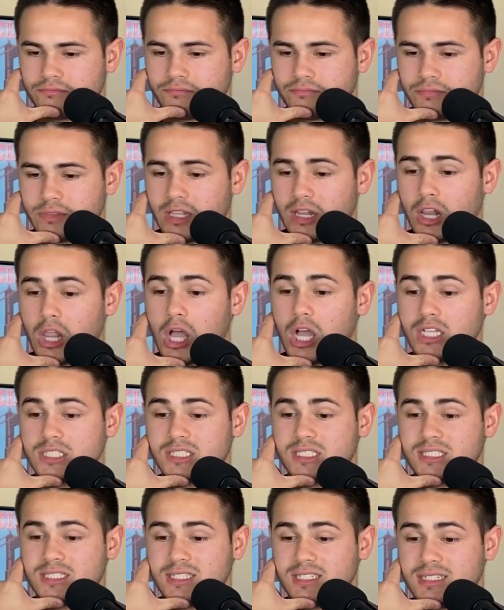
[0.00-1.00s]
Then
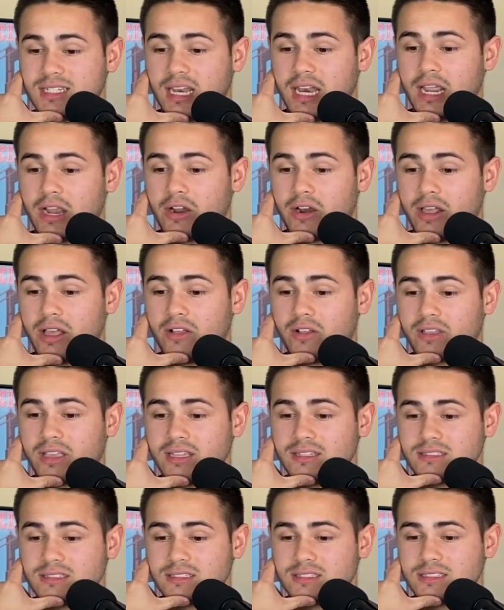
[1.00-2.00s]
lost to Darren
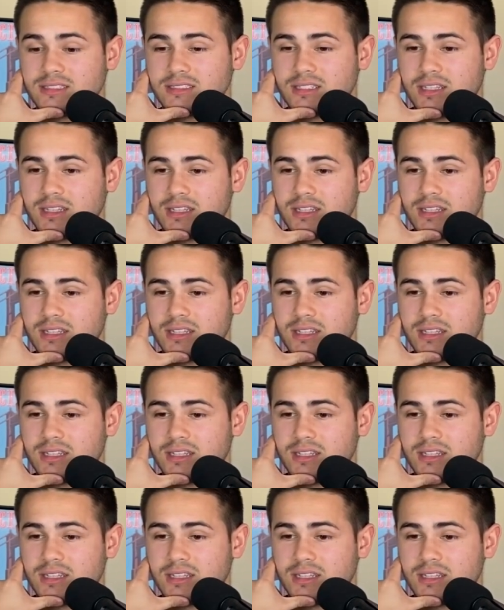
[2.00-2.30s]
Elkins.